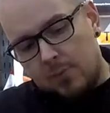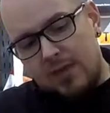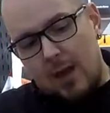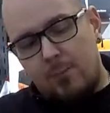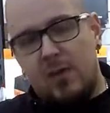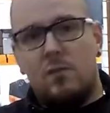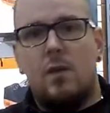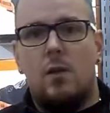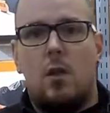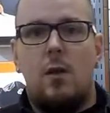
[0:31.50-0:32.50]
that being
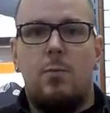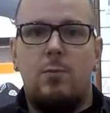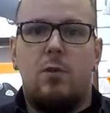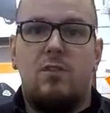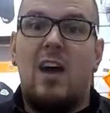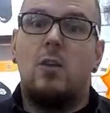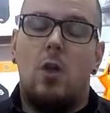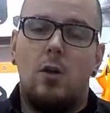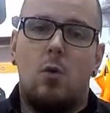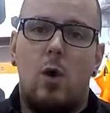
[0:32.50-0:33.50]
said, a lot of people have had a
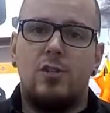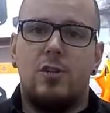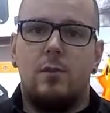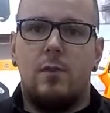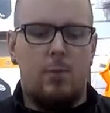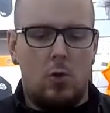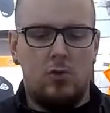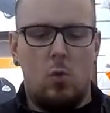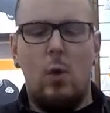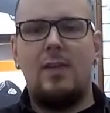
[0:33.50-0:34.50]
lot of questions about
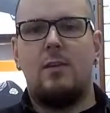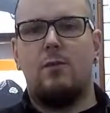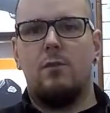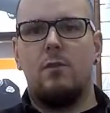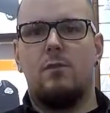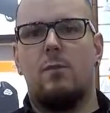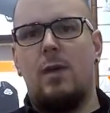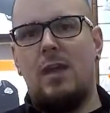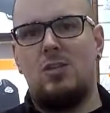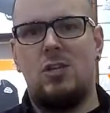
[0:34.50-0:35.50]
the weight differences from
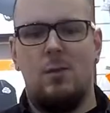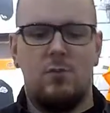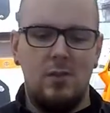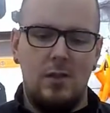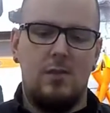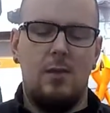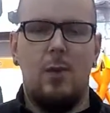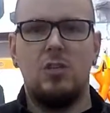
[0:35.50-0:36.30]
AGM to lithium.